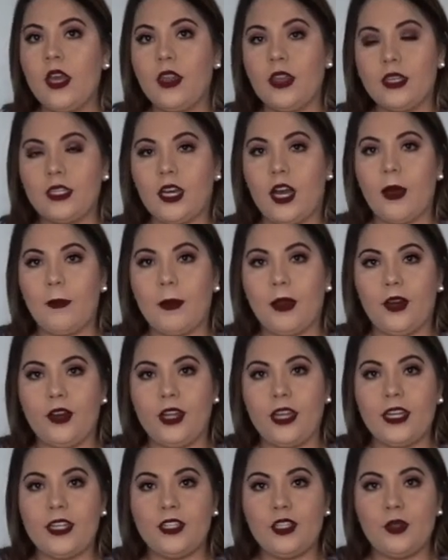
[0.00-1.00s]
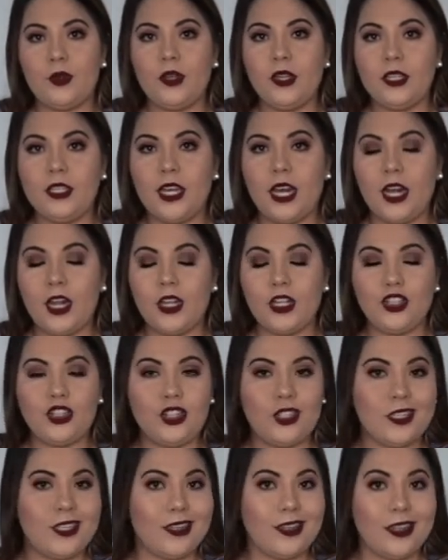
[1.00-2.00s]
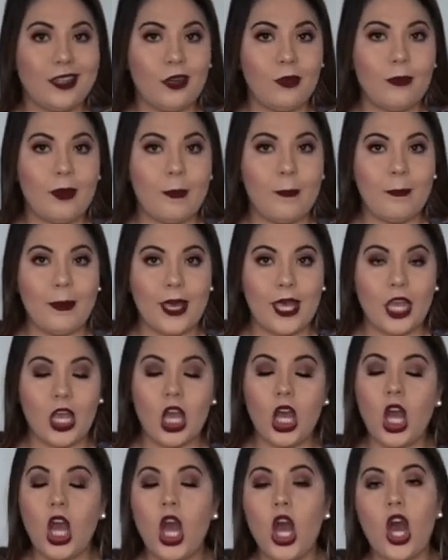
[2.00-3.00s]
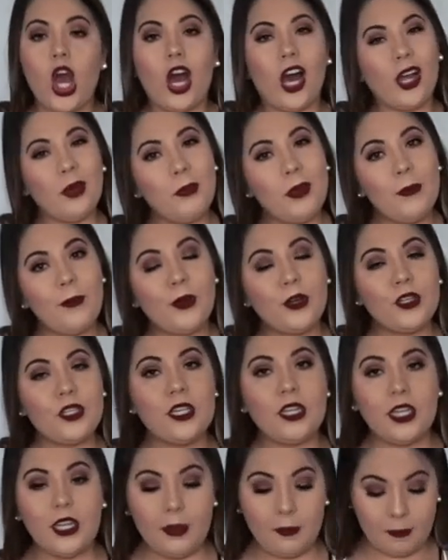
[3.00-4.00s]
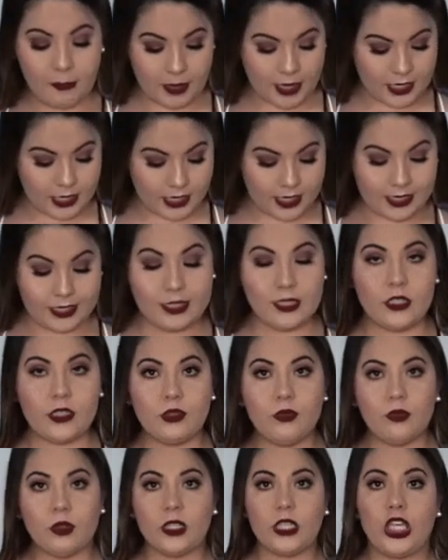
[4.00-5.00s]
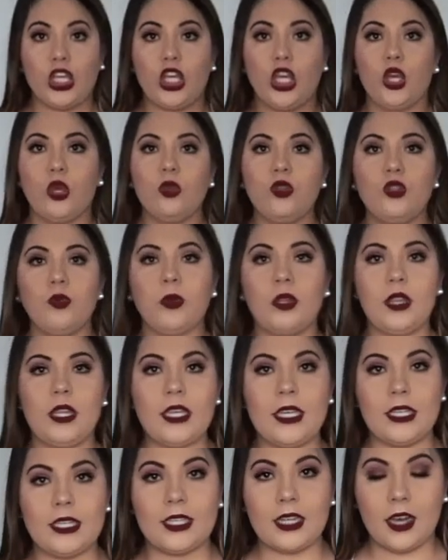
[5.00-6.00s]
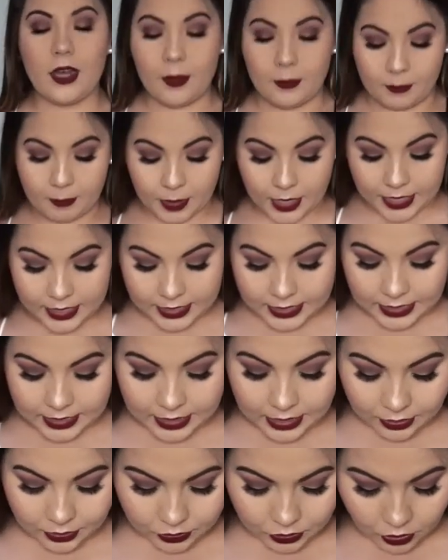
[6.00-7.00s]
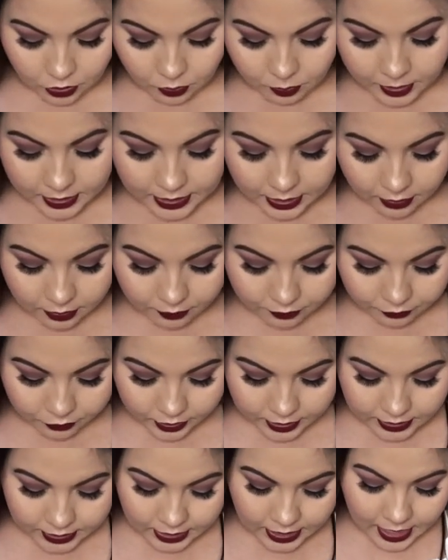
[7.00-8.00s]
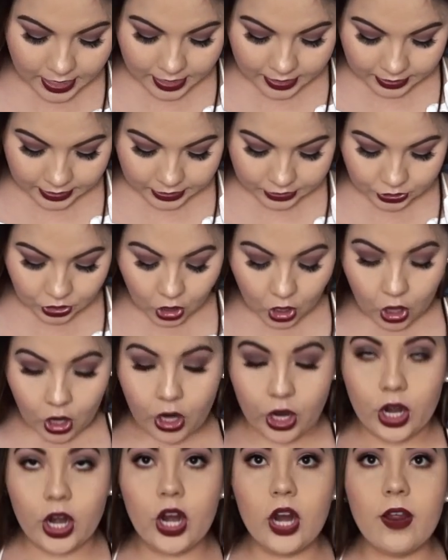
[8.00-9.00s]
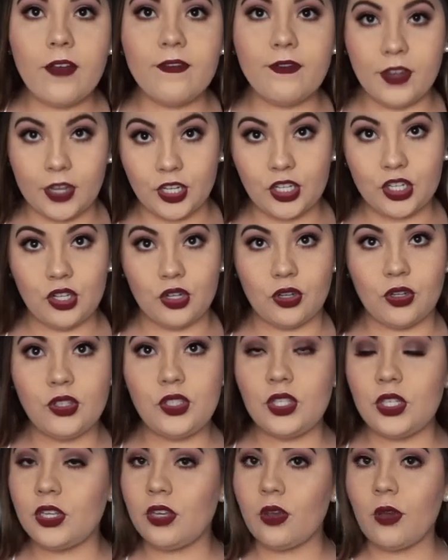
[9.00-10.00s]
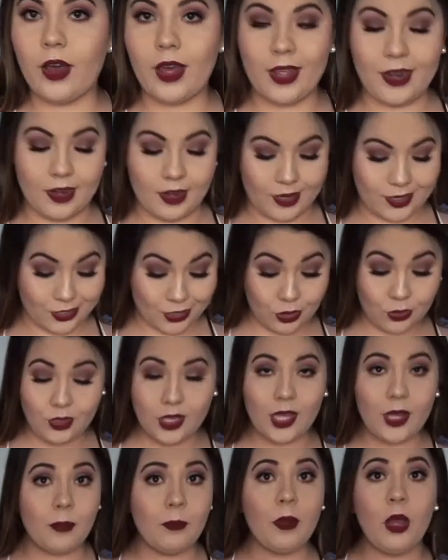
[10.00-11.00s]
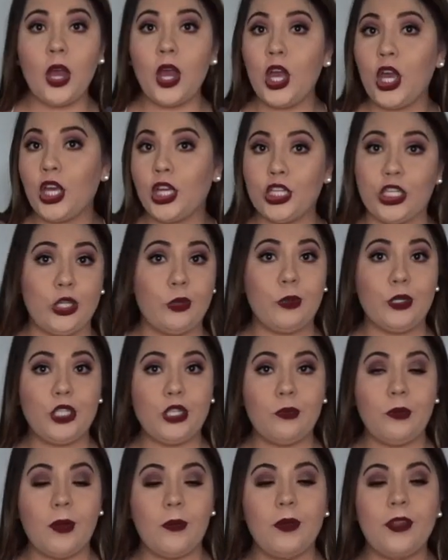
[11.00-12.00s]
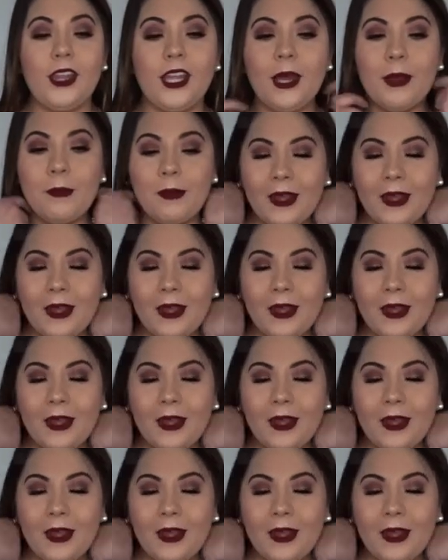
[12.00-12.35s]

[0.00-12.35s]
the top area. As you can tell, it's just a little bit big on me personally, but it is still really cute with these um, button details all the way down the front. These are functional, so you can go ahead and undo them do what you want with them.